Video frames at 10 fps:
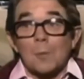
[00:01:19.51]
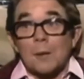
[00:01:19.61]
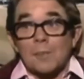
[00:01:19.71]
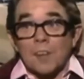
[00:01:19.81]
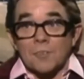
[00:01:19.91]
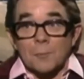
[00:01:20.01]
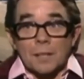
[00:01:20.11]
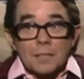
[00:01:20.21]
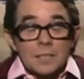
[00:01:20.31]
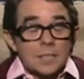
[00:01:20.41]
Corbett was
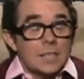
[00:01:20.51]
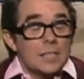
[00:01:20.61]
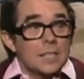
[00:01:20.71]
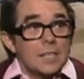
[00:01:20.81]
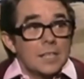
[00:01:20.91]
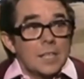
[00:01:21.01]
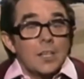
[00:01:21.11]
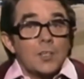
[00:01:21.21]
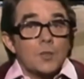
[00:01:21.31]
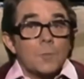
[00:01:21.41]
also renowned for his
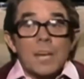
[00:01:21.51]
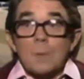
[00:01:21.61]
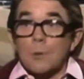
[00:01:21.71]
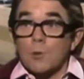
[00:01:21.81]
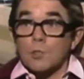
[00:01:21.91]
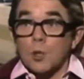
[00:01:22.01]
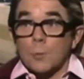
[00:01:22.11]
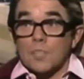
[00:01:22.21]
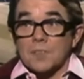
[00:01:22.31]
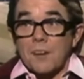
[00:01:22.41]
long, rambling
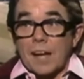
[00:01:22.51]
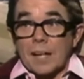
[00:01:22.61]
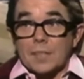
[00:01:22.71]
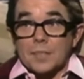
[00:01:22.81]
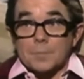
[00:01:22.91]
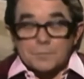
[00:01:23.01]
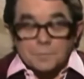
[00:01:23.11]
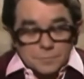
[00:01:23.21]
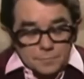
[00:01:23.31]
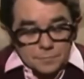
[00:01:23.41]
monologues delivered
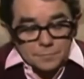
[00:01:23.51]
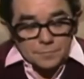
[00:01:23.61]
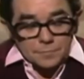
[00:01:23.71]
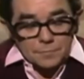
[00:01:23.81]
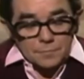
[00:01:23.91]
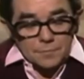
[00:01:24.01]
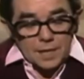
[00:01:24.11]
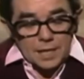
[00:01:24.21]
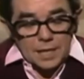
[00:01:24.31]
from an armchair.